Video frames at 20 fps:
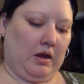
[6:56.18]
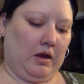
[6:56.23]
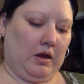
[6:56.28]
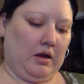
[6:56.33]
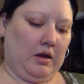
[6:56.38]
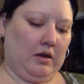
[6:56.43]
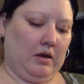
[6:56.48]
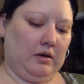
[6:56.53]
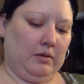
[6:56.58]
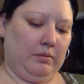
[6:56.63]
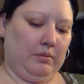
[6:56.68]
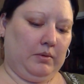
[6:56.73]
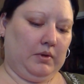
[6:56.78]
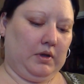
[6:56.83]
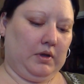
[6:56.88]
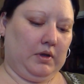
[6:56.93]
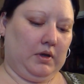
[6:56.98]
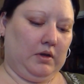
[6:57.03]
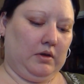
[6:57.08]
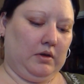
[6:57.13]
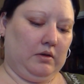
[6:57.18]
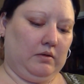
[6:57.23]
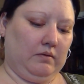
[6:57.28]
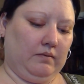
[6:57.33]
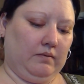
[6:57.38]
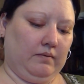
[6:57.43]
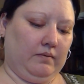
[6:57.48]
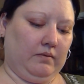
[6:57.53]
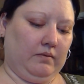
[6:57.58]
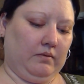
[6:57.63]
and I
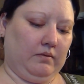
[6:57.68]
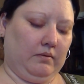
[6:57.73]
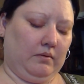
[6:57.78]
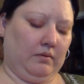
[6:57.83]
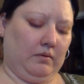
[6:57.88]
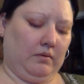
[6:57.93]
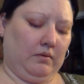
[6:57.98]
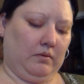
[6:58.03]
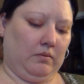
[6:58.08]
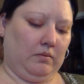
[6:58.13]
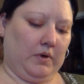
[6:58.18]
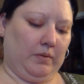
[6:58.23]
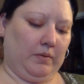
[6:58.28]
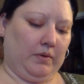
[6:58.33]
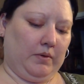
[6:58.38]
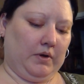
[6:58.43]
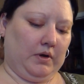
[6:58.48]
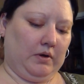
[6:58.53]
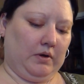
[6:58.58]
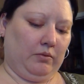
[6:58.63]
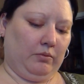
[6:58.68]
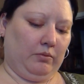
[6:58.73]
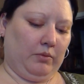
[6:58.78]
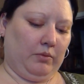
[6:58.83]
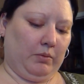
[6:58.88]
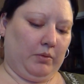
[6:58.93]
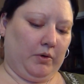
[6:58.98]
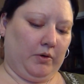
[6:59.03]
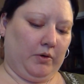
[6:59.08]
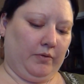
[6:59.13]
believe white one. I don't
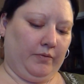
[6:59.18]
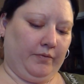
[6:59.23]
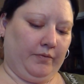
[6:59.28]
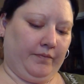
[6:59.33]
remember